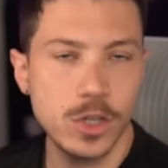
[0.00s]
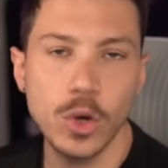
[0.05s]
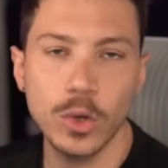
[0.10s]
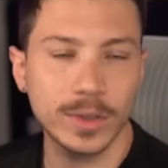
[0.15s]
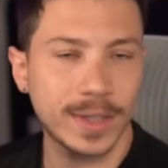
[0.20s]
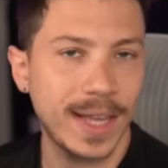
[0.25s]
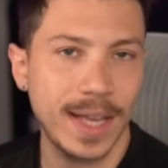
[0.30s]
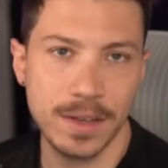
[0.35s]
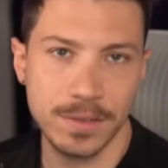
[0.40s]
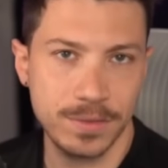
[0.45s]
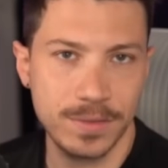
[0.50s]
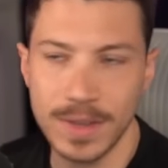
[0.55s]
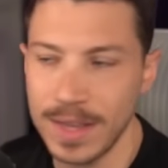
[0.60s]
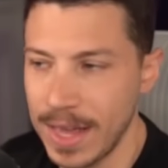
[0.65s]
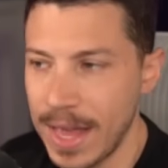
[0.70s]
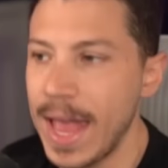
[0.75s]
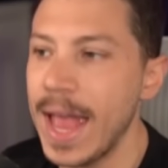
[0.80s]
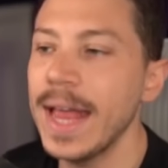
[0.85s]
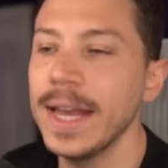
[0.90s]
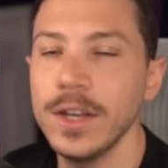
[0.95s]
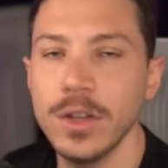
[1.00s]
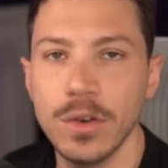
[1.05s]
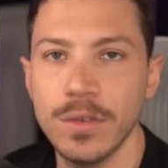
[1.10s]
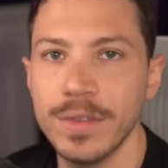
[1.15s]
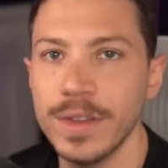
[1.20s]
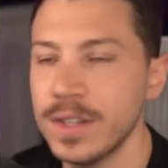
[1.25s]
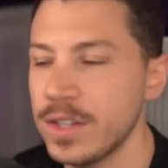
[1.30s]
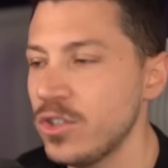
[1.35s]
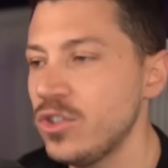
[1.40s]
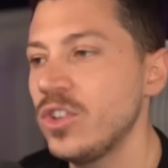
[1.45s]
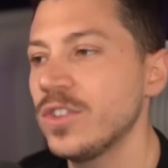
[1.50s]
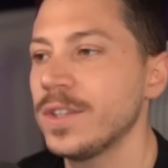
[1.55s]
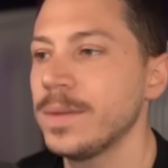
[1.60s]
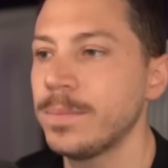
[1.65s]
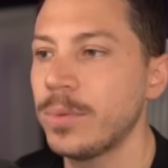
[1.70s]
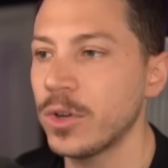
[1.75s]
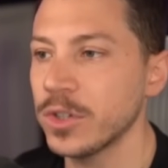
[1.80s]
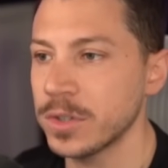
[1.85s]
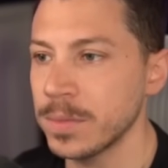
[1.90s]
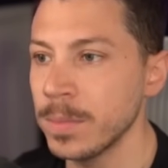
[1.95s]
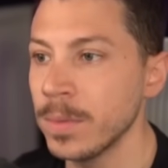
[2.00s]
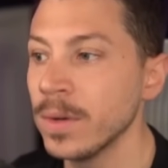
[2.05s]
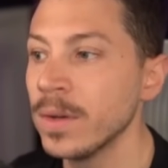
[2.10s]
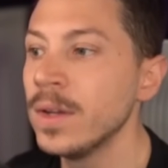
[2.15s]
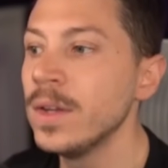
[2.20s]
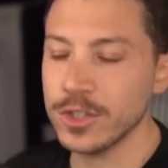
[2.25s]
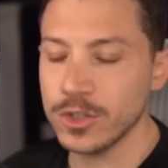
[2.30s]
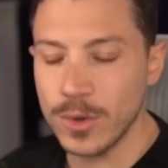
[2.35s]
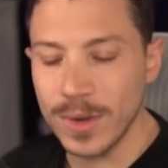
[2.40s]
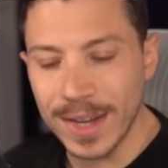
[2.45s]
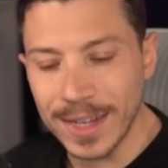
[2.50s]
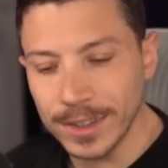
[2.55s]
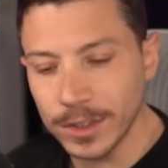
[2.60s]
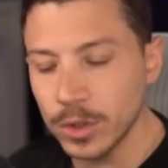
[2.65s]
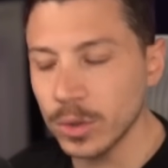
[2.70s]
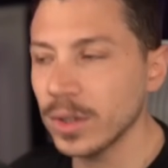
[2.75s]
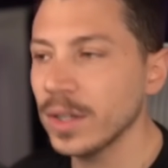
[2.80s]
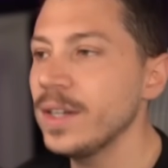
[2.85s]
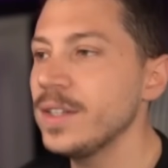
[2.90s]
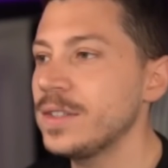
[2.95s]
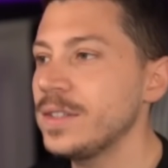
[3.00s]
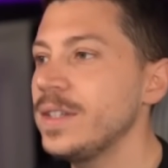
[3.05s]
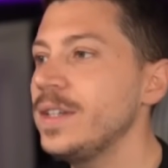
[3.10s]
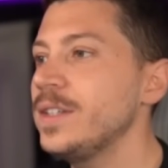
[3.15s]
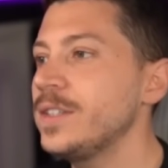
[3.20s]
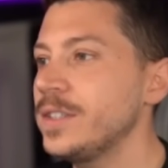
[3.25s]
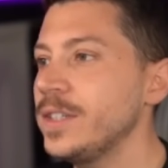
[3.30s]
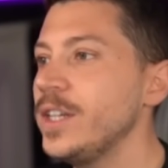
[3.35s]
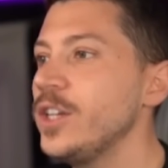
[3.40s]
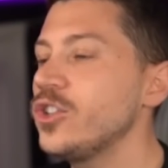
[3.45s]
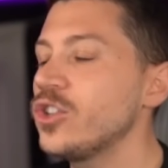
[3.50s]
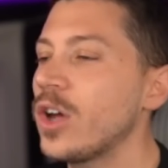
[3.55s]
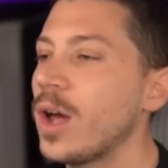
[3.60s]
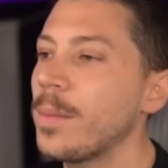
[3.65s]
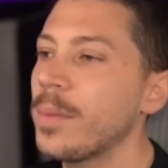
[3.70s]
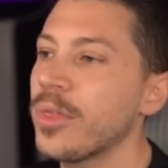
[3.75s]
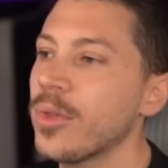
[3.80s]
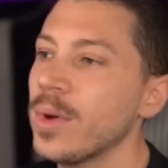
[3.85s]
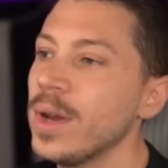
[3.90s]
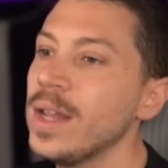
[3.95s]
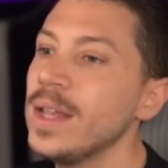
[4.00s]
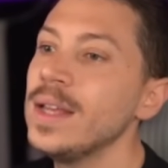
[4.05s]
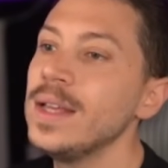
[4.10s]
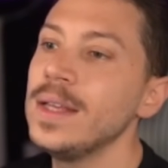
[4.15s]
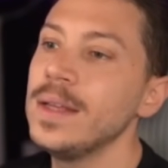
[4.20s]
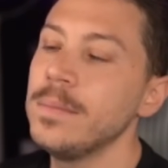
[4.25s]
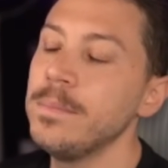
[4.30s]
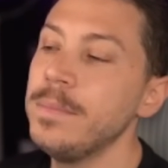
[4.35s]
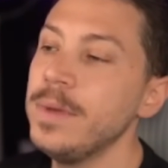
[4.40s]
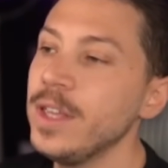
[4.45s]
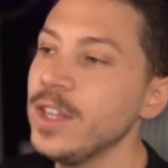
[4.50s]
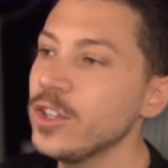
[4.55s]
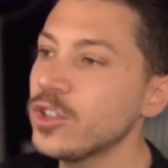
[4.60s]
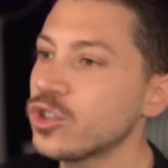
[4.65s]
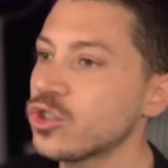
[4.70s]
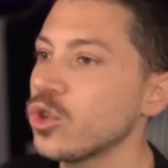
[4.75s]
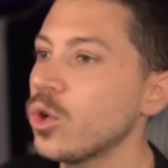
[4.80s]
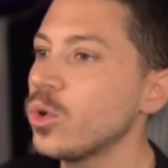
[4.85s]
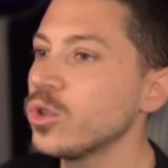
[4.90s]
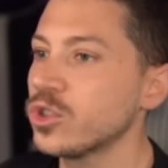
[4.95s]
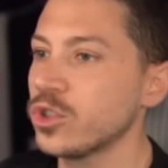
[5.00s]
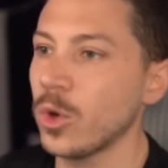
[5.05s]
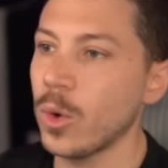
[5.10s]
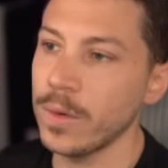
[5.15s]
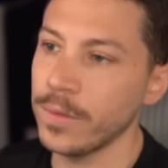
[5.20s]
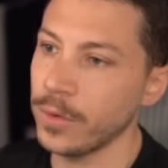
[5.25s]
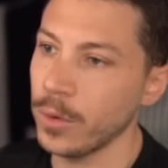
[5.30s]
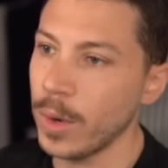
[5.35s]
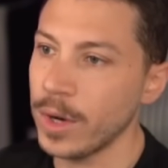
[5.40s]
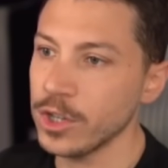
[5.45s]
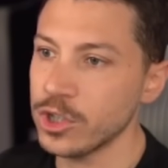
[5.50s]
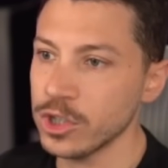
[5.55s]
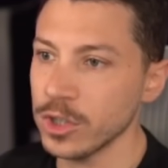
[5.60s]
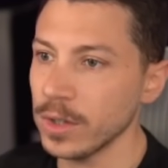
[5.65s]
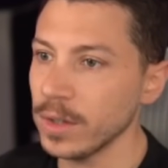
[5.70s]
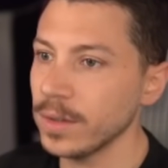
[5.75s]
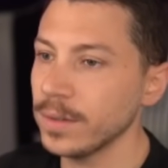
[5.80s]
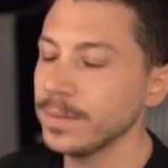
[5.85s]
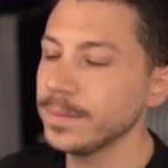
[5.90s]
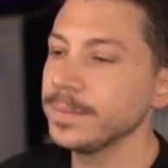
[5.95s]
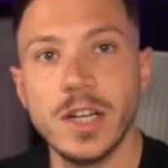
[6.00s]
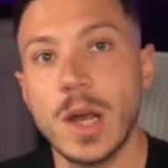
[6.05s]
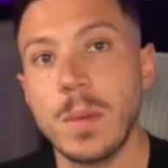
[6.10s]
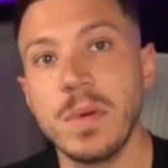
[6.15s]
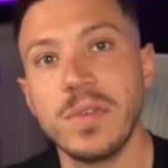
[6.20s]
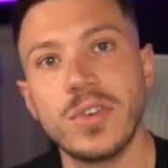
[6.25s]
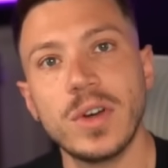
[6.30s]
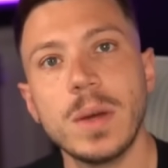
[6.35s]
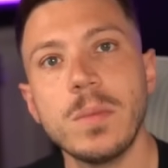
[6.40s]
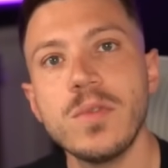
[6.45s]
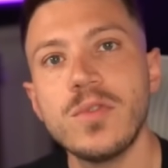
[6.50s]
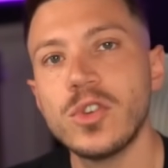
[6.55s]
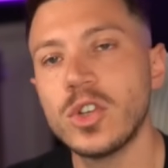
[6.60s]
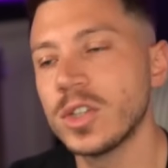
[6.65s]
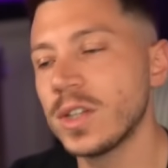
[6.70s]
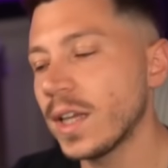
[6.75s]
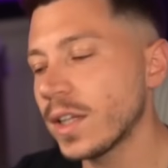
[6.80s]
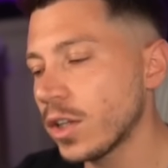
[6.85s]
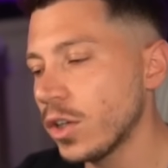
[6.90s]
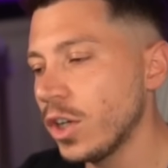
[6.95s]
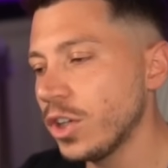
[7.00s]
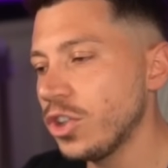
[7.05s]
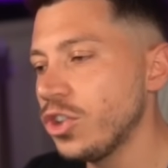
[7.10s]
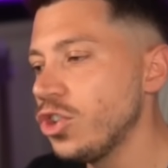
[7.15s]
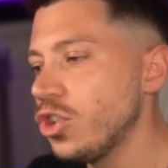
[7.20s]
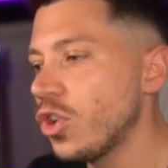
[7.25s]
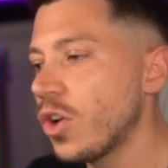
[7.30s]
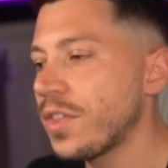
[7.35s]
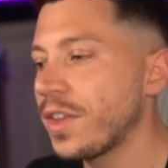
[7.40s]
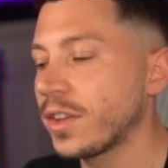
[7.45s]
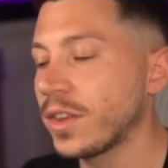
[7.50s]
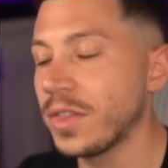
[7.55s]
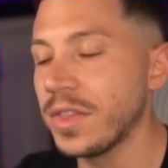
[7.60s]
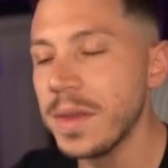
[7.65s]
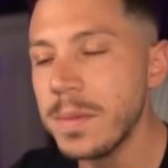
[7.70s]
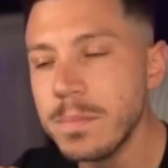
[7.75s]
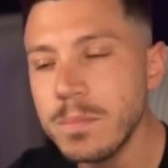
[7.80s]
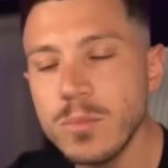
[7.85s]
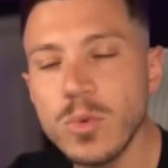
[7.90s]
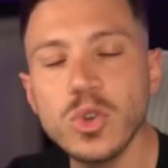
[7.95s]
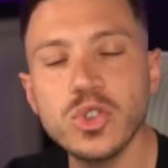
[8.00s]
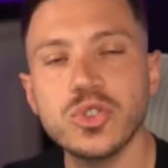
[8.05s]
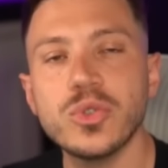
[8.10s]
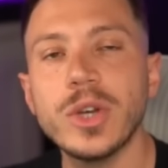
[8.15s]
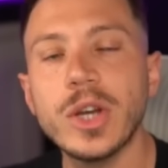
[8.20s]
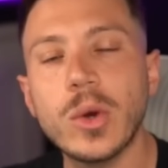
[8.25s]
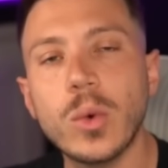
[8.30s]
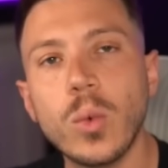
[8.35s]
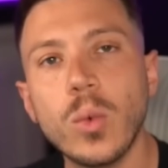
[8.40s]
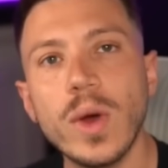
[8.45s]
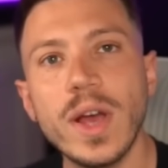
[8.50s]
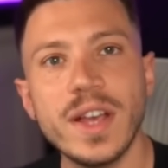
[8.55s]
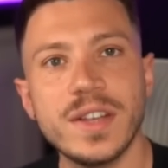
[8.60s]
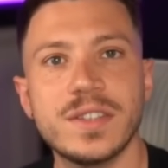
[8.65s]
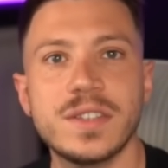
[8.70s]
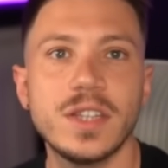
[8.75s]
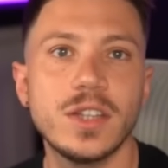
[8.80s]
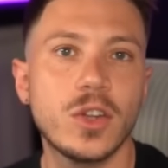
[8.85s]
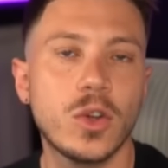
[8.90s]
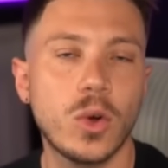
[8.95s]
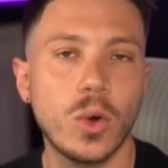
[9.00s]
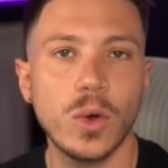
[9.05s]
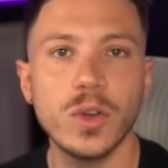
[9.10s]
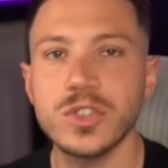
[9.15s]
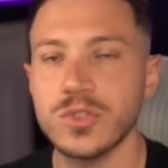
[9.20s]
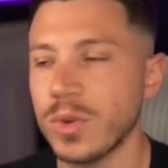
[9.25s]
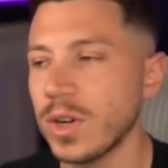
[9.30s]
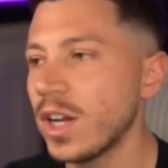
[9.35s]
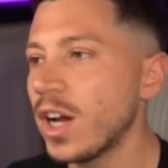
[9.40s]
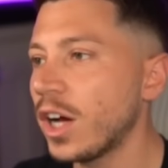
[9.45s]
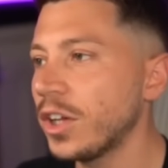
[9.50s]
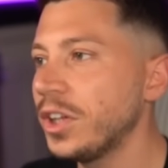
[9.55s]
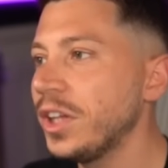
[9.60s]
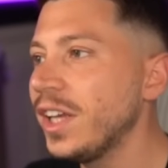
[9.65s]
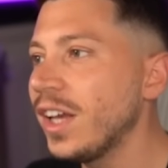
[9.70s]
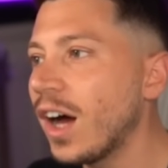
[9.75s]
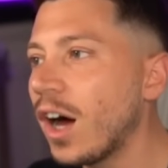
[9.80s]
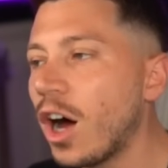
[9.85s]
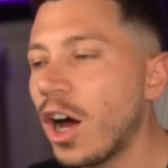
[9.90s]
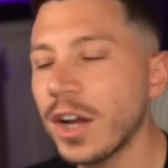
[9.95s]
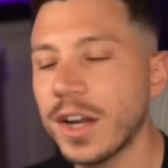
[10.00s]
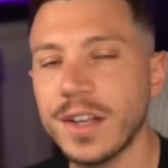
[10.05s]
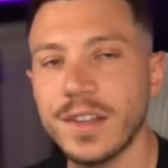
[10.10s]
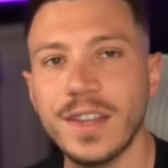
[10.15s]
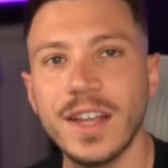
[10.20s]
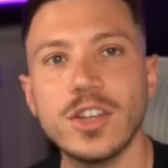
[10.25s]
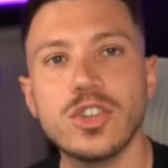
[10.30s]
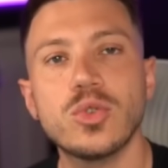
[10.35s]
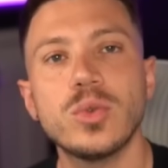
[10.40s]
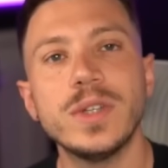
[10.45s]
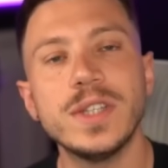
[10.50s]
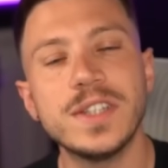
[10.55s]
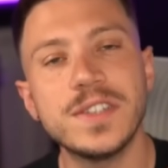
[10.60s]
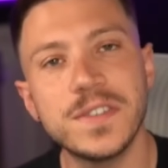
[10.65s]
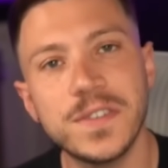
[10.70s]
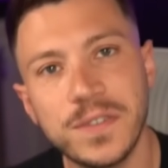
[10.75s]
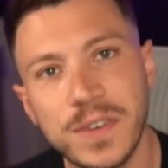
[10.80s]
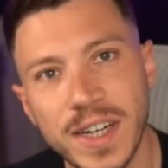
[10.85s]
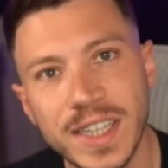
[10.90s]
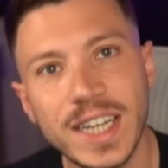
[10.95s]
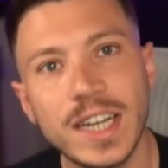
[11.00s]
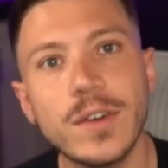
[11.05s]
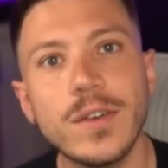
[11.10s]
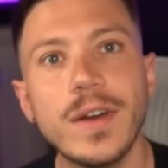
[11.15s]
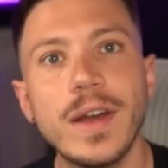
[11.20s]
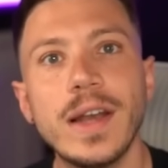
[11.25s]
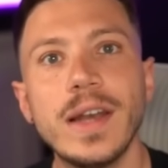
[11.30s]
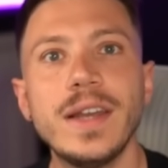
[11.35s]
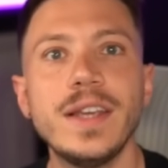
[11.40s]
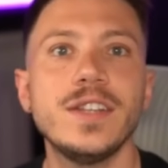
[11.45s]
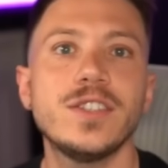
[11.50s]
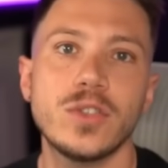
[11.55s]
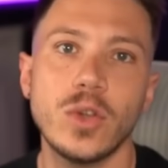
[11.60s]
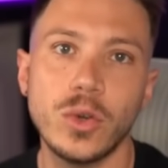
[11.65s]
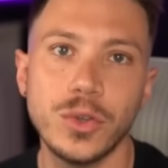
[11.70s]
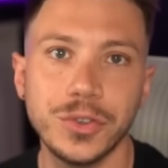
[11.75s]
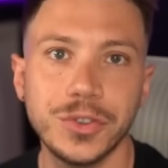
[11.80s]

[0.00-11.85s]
not have any of this. It's just impossible. So I can totally see C# 3 being so, so influential. Now, before I move on, I'd like to let you know that the most requested course regarding architecture is finally released on